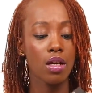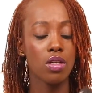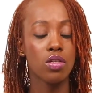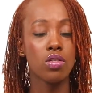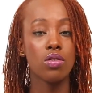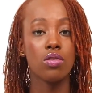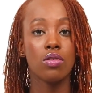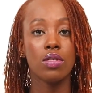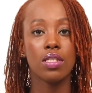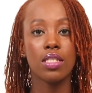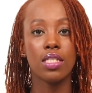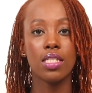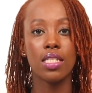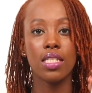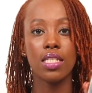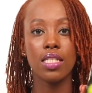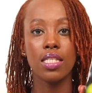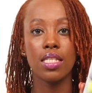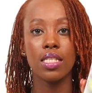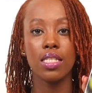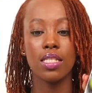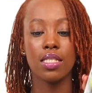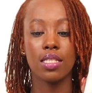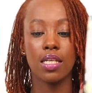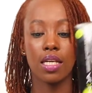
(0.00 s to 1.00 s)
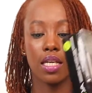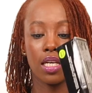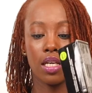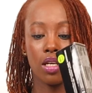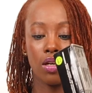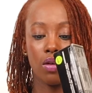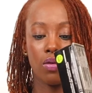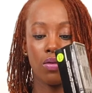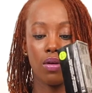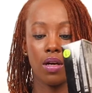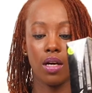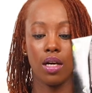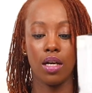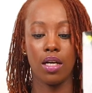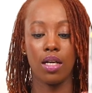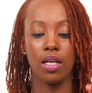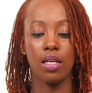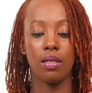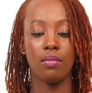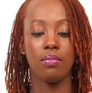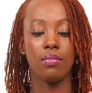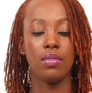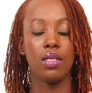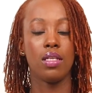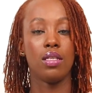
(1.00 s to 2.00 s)
So this is the INOA.
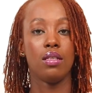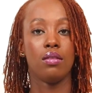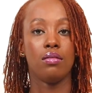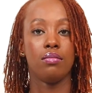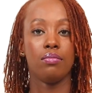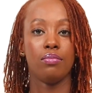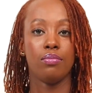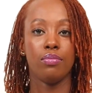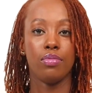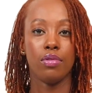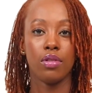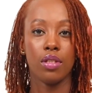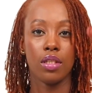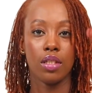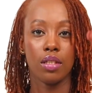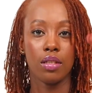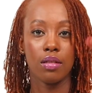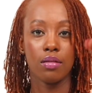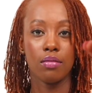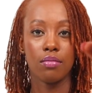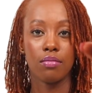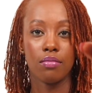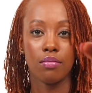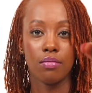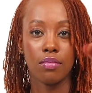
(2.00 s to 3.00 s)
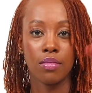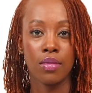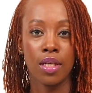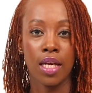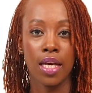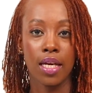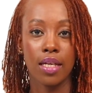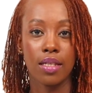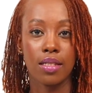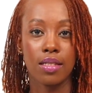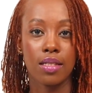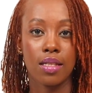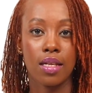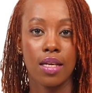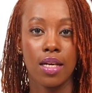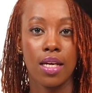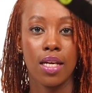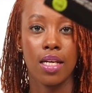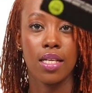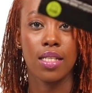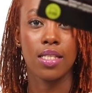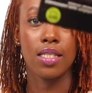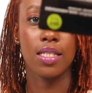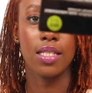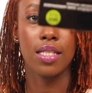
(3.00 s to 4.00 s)
Let me put it next.
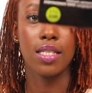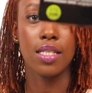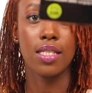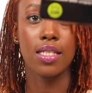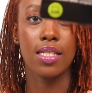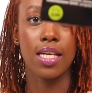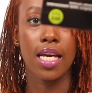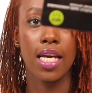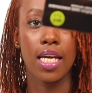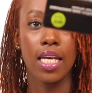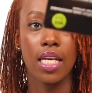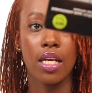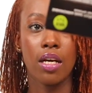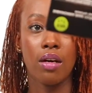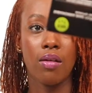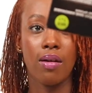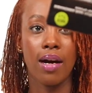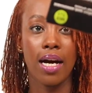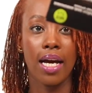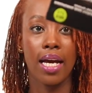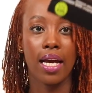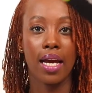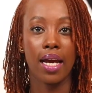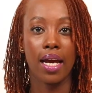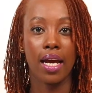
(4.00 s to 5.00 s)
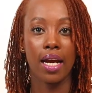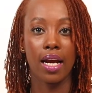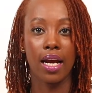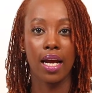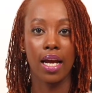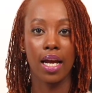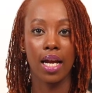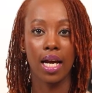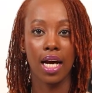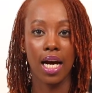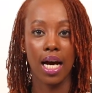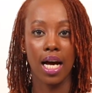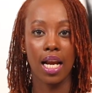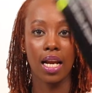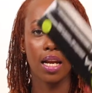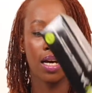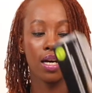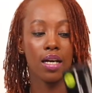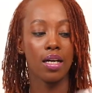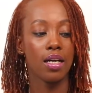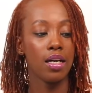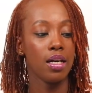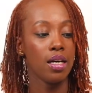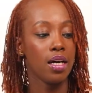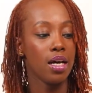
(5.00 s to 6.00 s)
This is the INOA hair
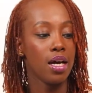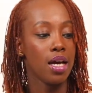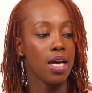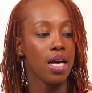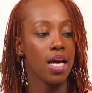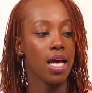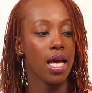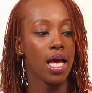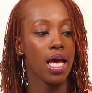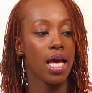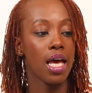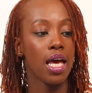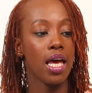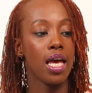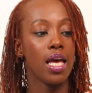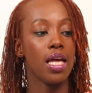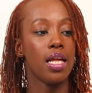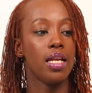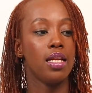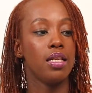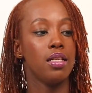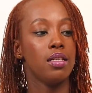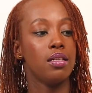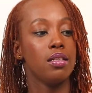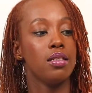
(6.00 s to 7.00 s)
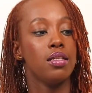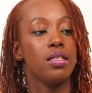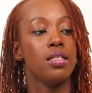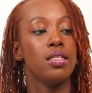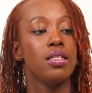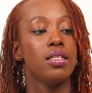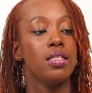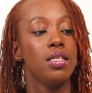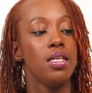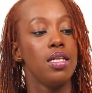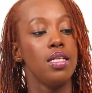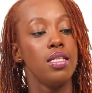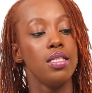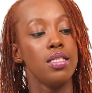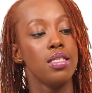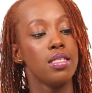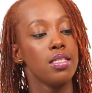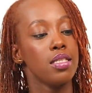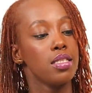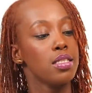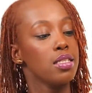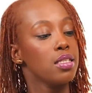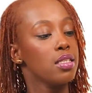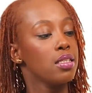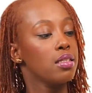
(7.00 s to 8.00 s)
color, and
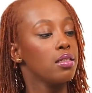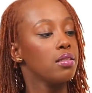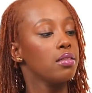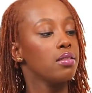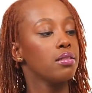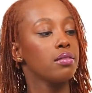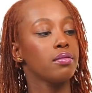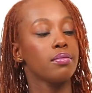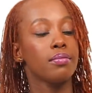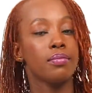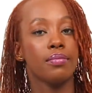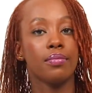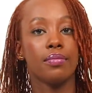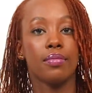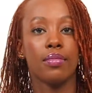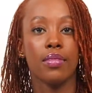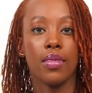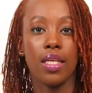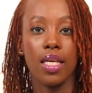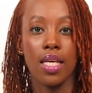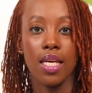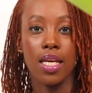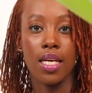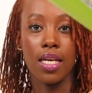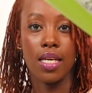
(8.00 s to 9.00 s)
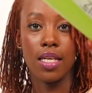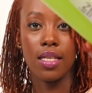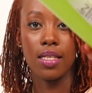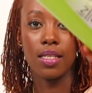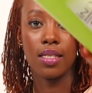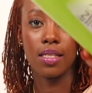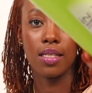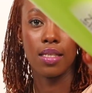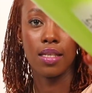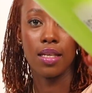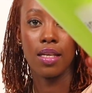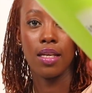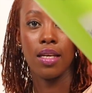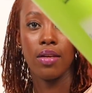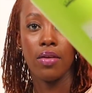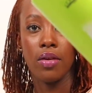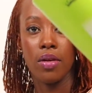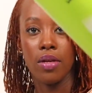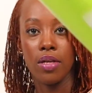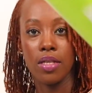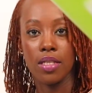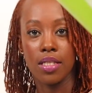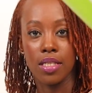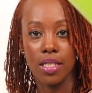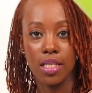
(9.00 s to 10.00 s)
this is
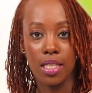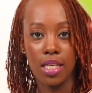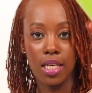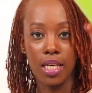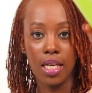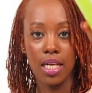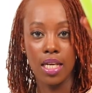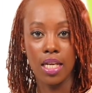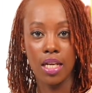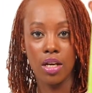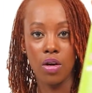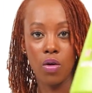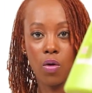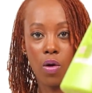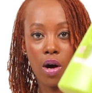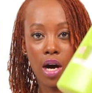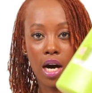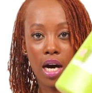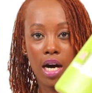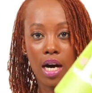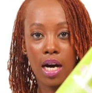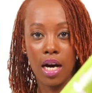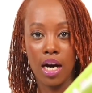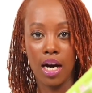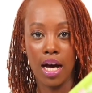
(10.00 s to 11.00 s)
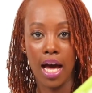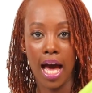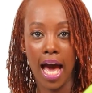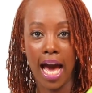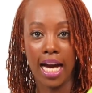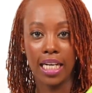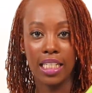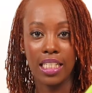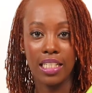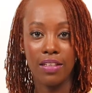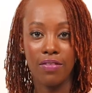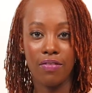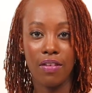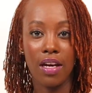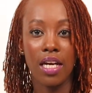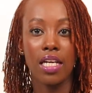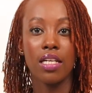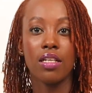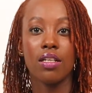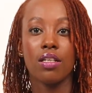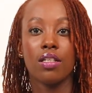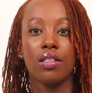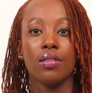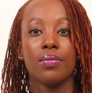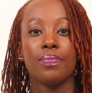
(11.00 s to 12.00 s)
the INOA
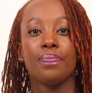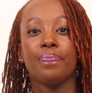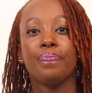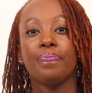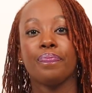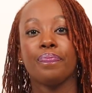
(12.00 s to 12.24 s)
Activator.